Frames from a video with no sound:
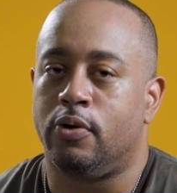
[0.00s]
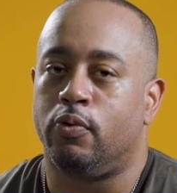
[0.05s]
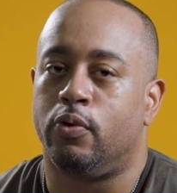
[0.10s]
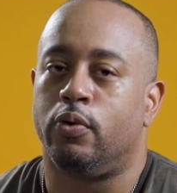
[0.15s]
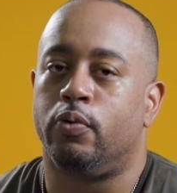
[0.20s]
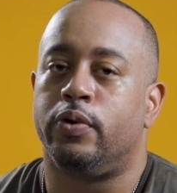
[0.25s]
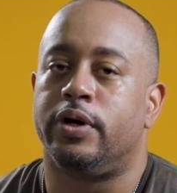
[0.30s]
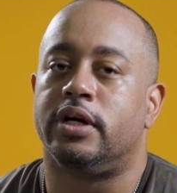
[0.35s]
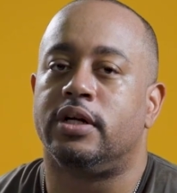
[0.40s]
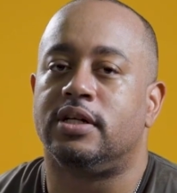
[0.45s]

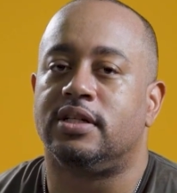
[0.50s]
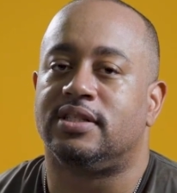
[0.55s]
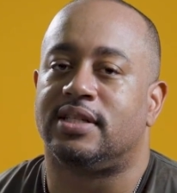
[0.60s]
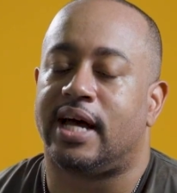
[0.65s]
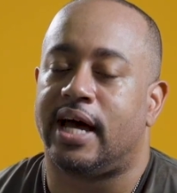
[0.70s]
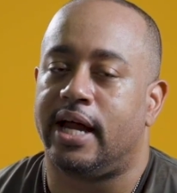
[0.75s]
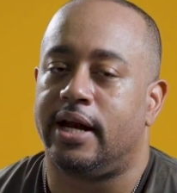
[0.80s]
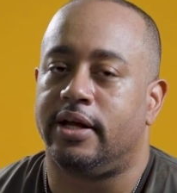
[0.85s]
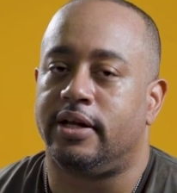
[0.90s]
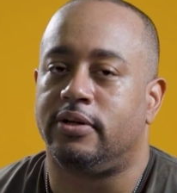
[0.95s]
When we're
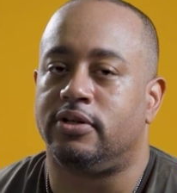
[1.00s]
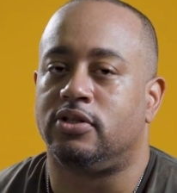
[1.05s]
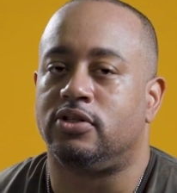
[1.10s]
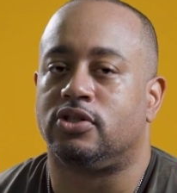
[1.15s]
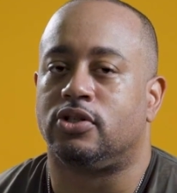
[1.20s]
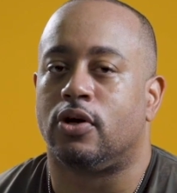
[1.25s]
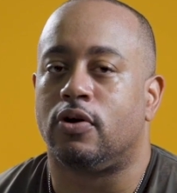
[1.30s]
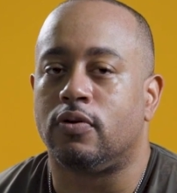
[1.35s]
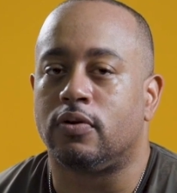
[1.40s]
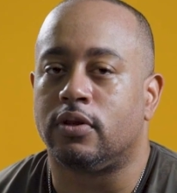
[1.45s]
designing
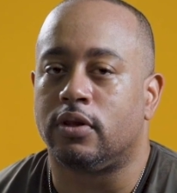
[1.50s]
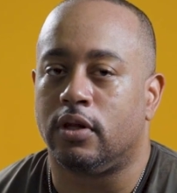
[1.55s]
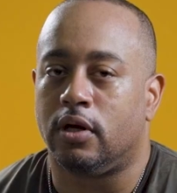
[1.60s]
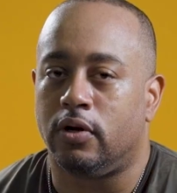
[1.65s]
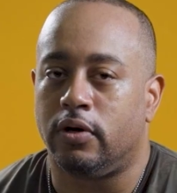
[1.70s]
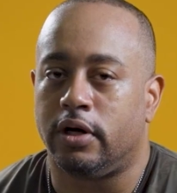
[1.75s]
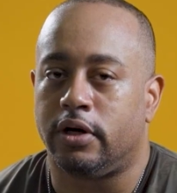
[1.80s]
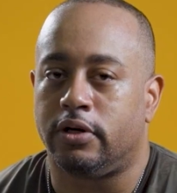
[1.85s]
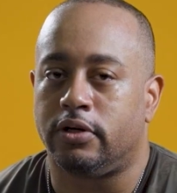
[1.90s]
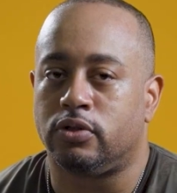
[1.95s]
certain
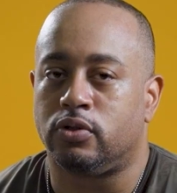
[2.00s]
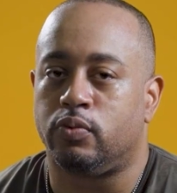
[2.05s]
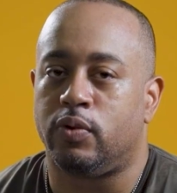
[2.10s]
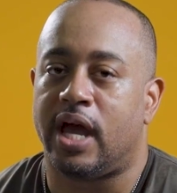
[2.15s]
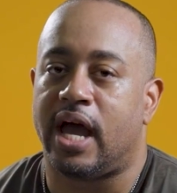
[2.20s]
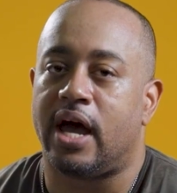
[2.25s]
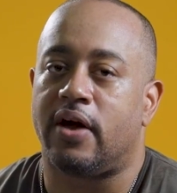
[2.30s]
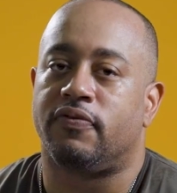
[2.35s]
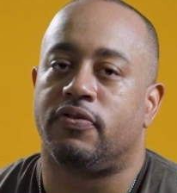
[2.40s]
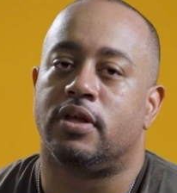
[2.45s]
logos,
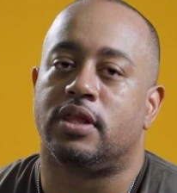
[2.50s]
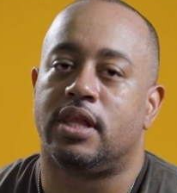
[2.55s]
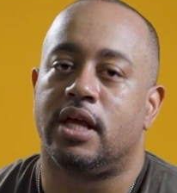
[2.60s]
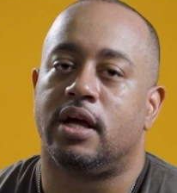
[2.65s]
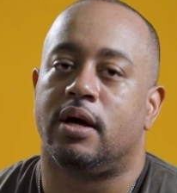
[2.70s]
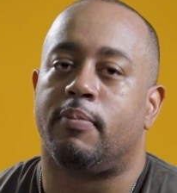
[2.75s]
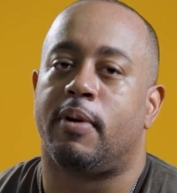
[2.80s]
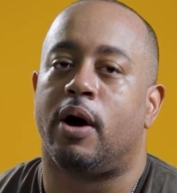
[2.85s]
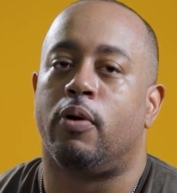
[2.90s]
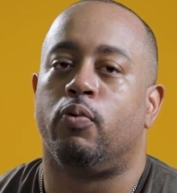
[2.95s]
we have to
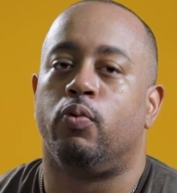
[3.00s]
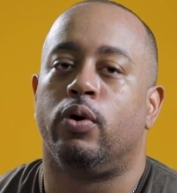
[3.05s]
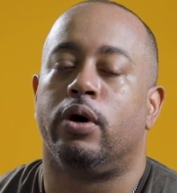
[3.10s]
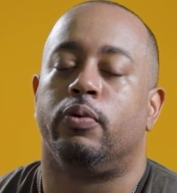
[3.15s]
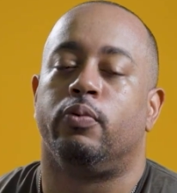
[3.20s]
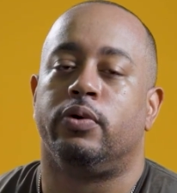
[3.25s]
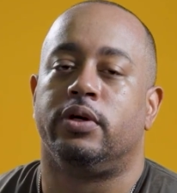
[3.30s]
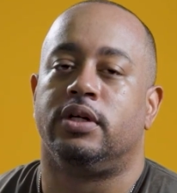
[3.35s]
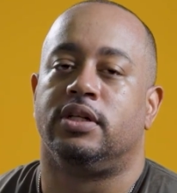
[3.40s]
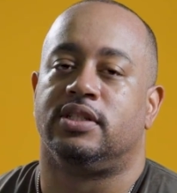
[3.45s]
think about
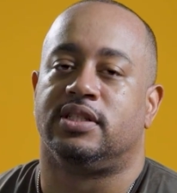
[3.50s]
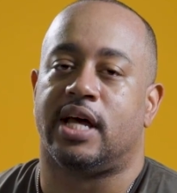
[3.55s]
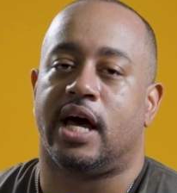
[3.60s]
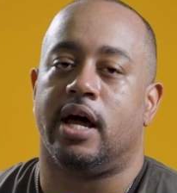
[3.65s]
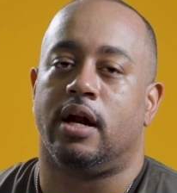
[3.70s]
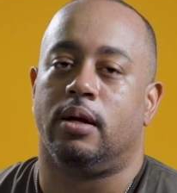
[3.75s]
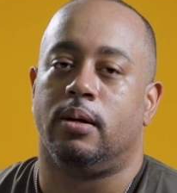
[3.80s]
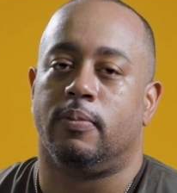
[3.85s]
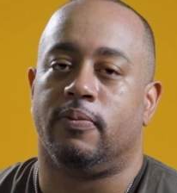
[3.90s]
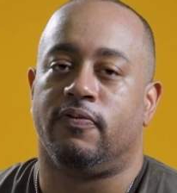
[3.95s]
what we're
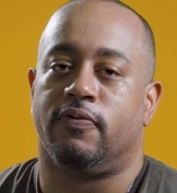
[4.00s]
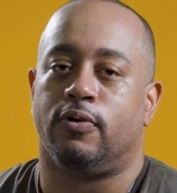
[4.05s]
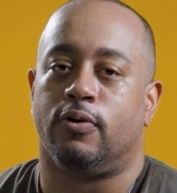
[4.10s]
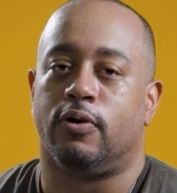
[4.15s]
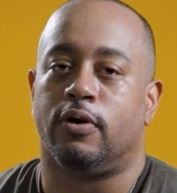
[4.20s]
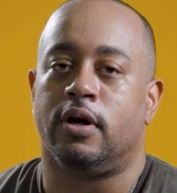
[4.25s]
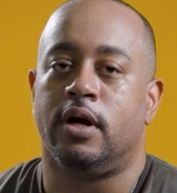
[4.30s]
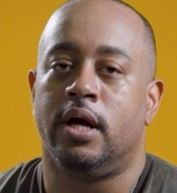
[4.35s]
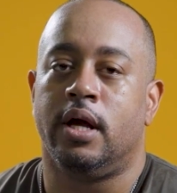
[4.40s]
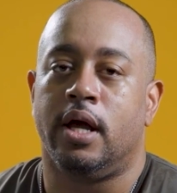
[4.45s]
designing them
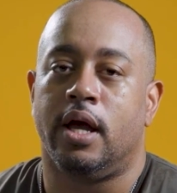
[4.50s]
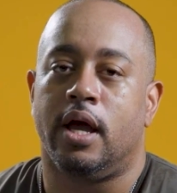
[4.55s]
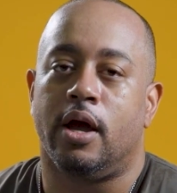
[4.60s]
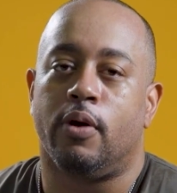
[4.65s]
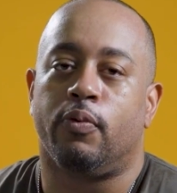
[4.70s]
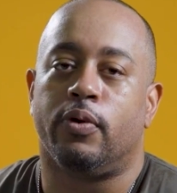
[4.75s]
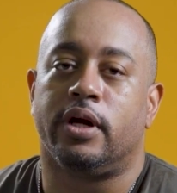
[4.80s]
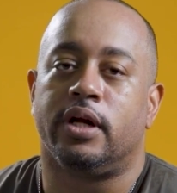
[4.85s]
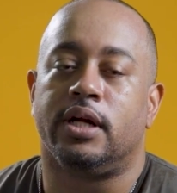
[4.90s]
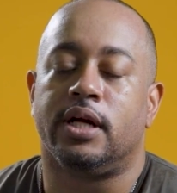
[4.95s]
for.
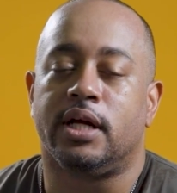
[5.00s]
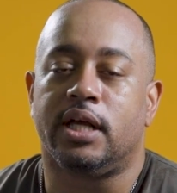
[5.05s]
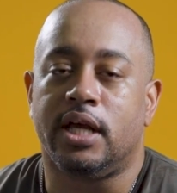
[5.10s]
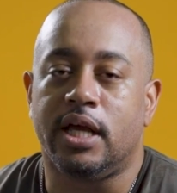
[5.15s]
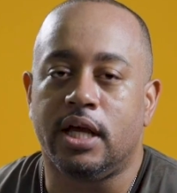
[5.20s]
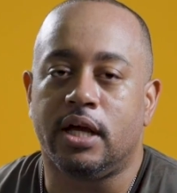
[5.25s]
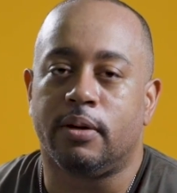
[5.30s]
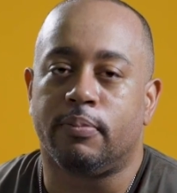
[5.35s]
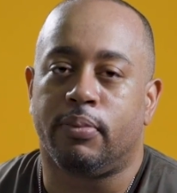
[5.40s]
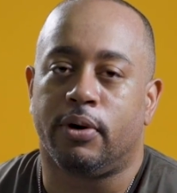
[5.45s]
And one of the
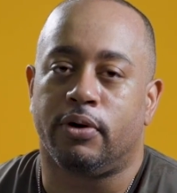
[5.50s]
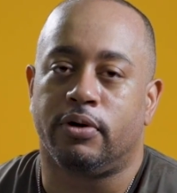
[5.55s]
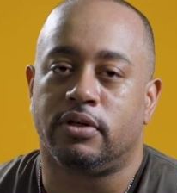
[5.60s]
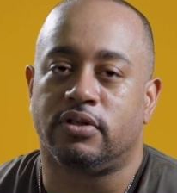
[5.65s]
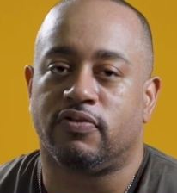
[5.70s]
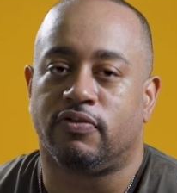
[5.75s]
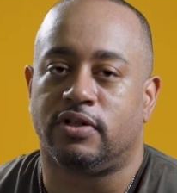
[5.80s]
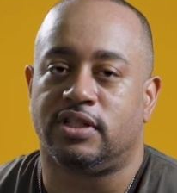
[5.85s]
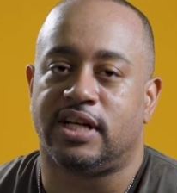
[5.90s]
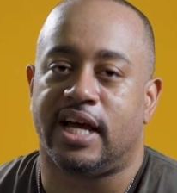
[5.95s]
key
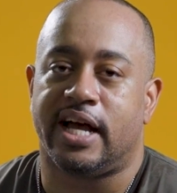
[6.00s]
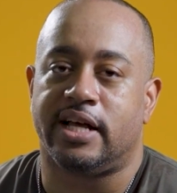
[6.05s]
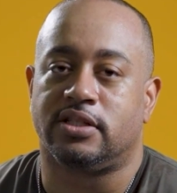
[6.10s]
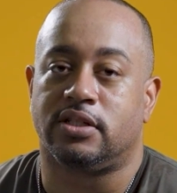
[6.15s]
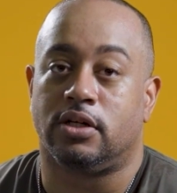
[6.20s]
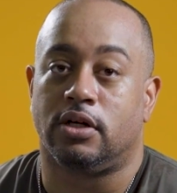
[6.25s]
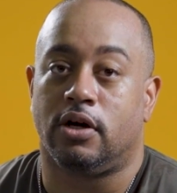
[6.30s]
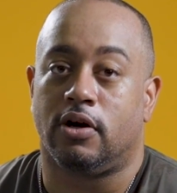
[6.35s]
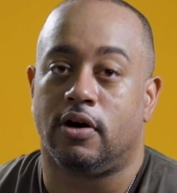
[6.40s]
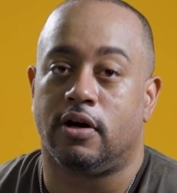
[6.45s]
components for Jazz
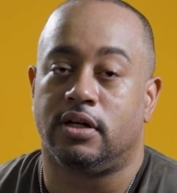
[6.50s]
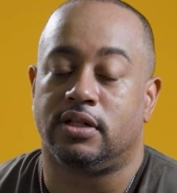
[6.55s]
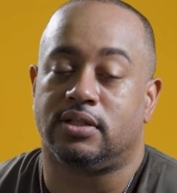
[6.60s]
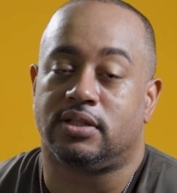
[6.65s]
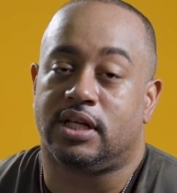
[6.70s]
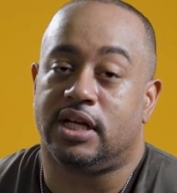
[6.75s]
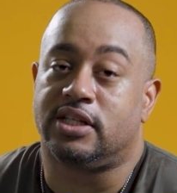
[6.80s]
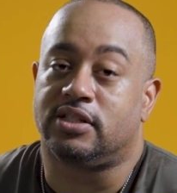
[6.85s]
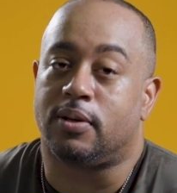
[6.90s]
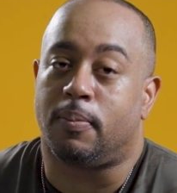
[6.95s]
in the
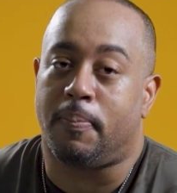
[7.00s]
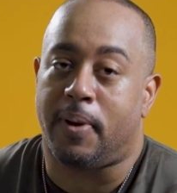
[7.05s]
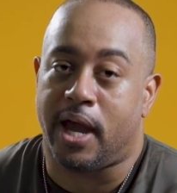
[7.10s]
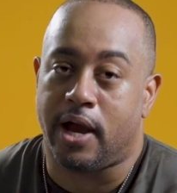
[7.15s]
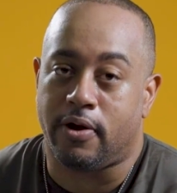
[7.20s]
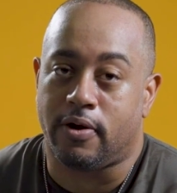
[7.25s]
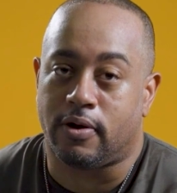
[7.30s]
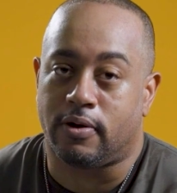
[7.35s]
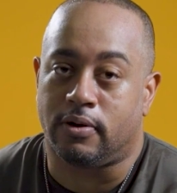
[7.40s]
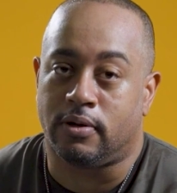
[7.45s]
Gardens is
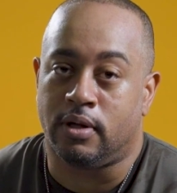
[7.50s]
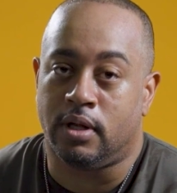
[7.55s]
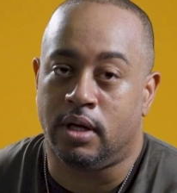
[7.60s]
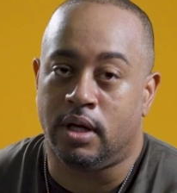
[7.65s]
apparel.